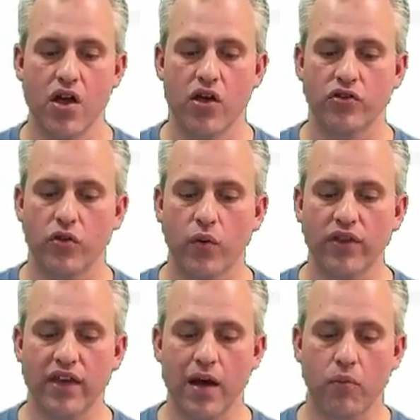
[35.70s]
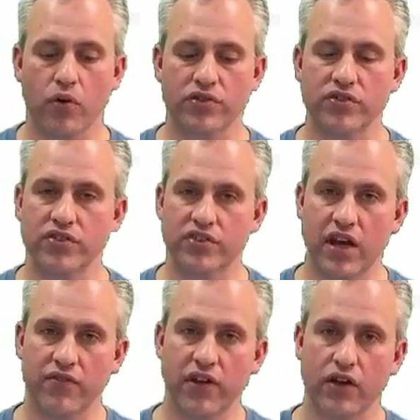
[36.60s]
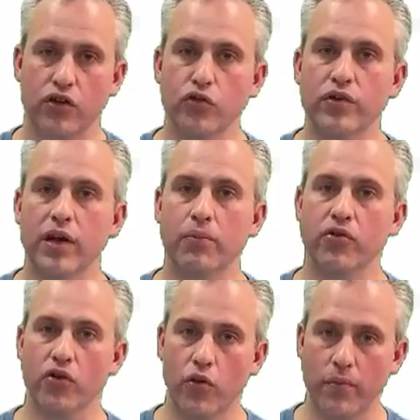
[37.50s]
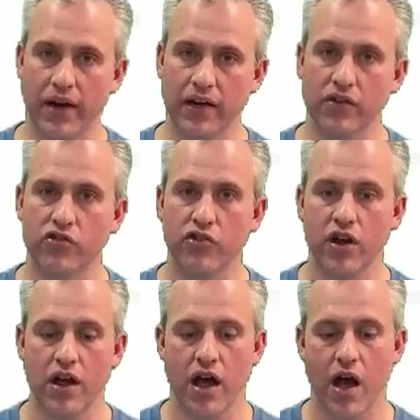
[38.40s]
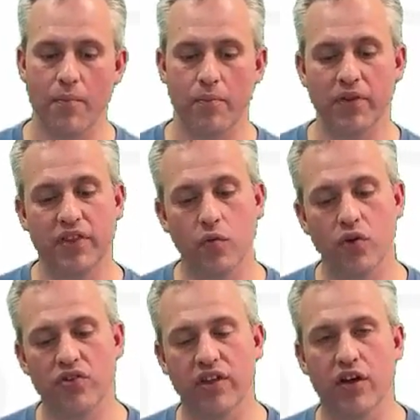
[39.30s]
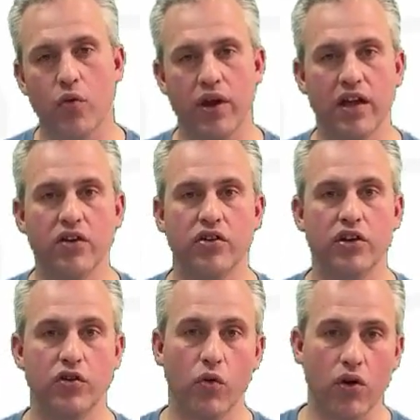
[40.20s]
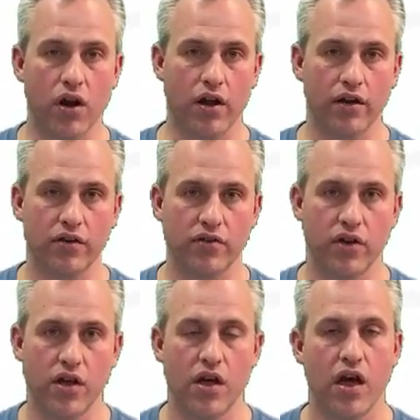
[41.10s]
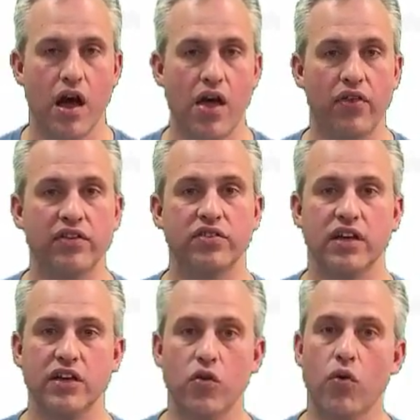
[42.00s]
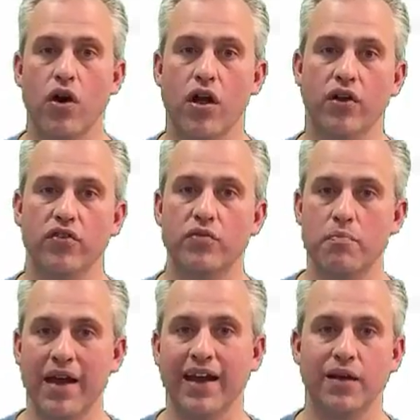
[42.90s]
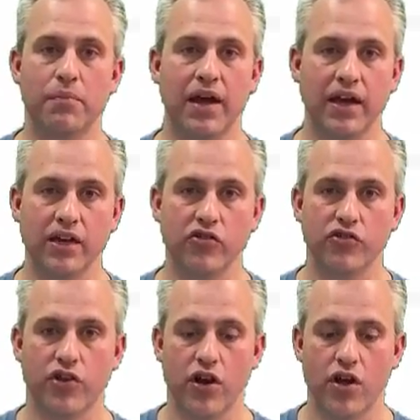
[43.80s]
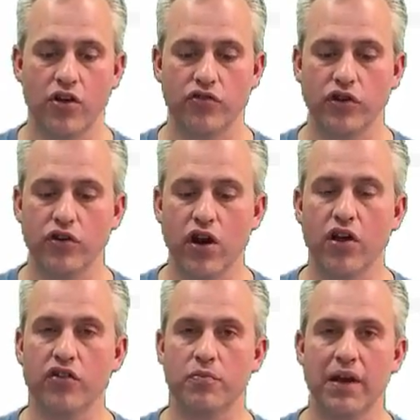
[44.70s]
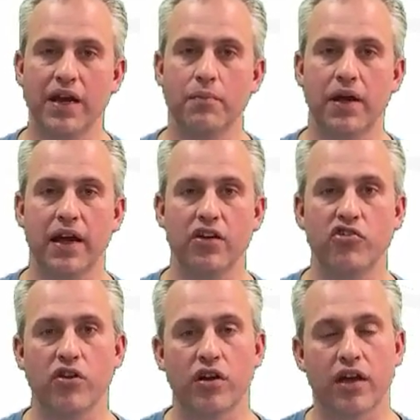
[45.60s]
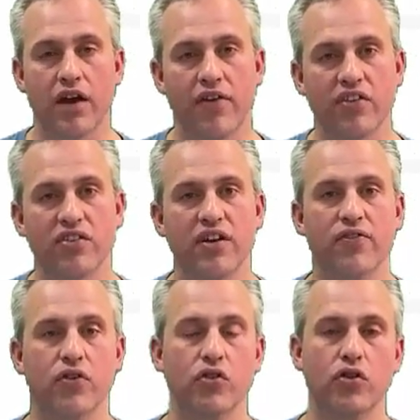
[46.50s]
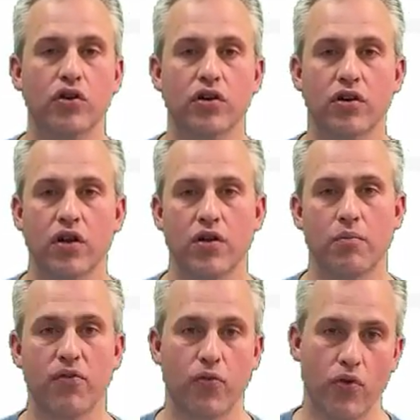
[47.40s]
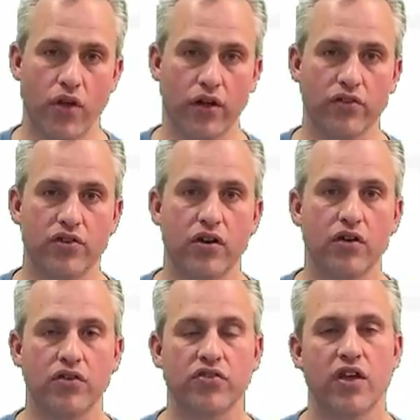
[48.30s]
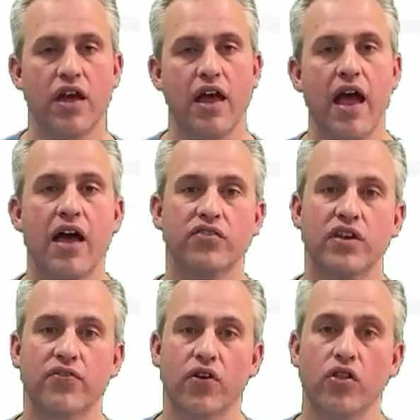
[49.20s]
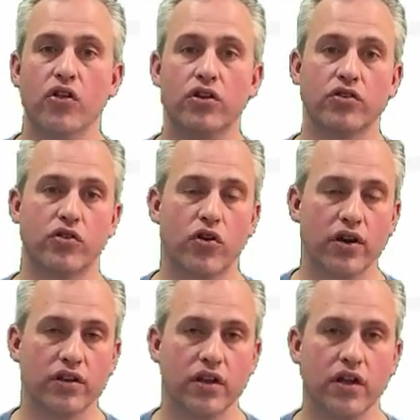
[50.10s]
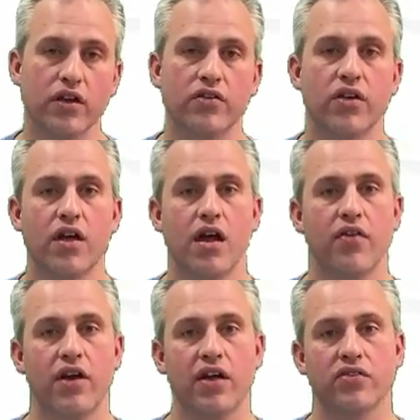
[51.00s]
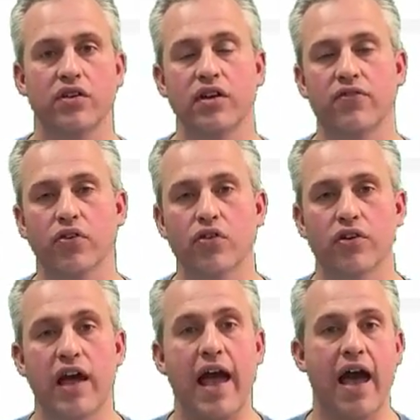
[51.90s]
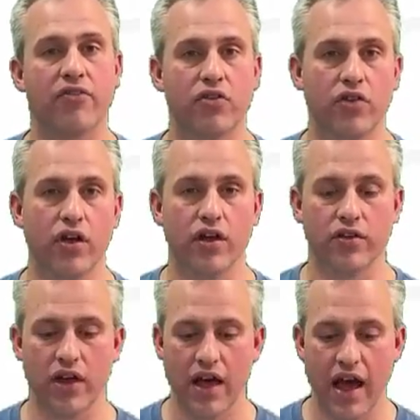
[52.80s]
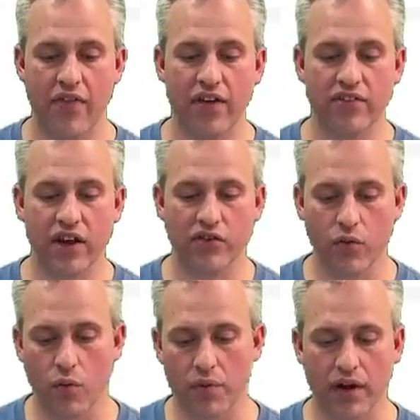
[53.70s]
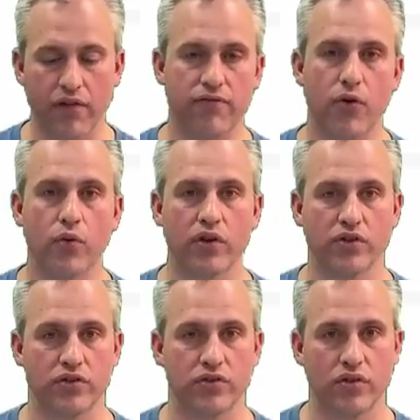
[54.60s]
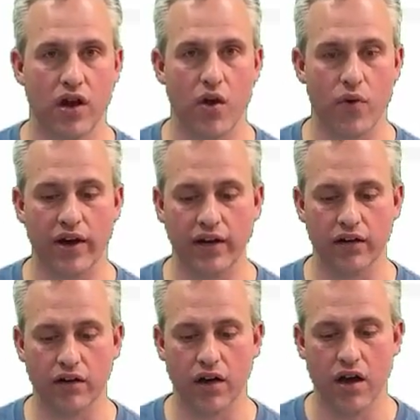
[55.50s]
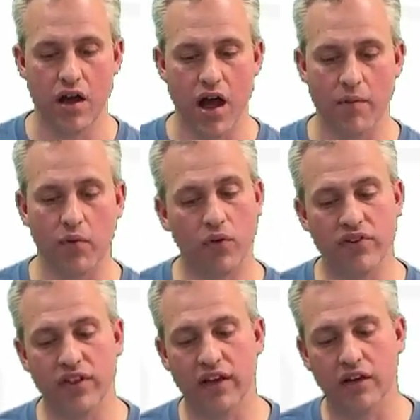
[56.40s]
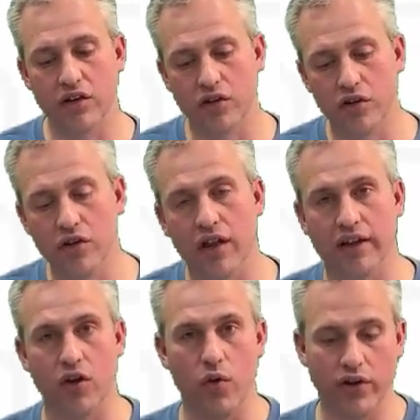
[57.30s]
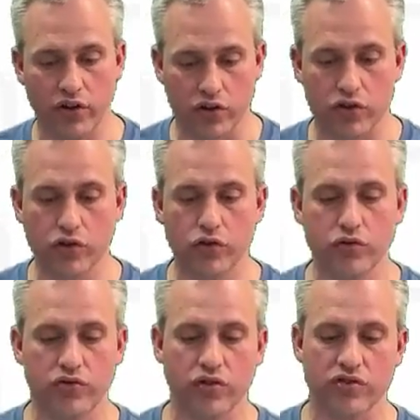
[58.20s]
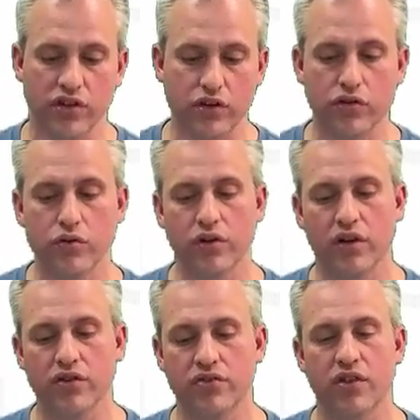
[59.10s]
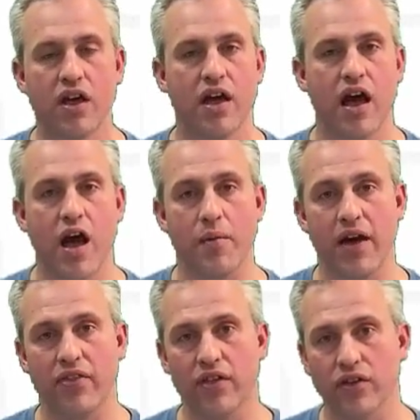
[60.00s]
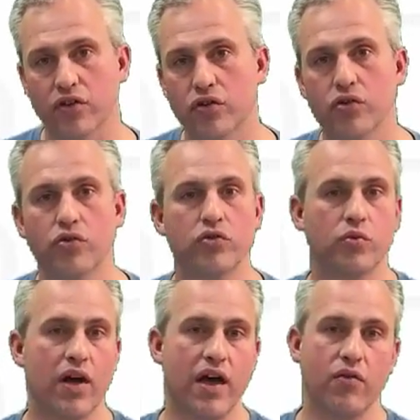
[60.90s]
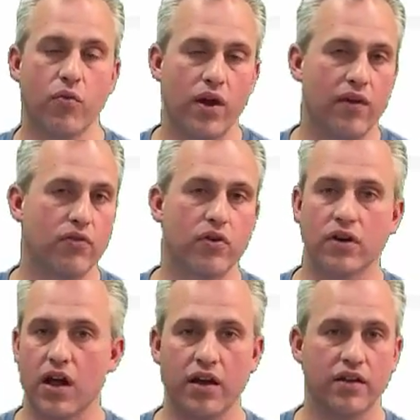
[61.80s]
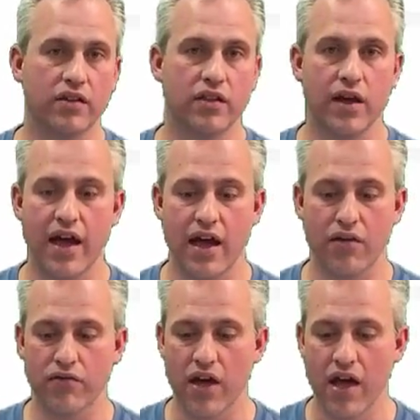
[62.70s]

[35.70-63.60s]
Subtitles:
So the way the app works is it's kind of got Cluekeeper's homepage, but then once they go into your hunt, they see your hunt's main page. So your hunt's main page kind of has a different look before the hunt starts, has a different look during the hunt, and then it has a different look after the hunt. And that's actually where we're going to focus right here. I mean, once they go into your clues, they'll see a clue list. And then the clues will have whatever content they have.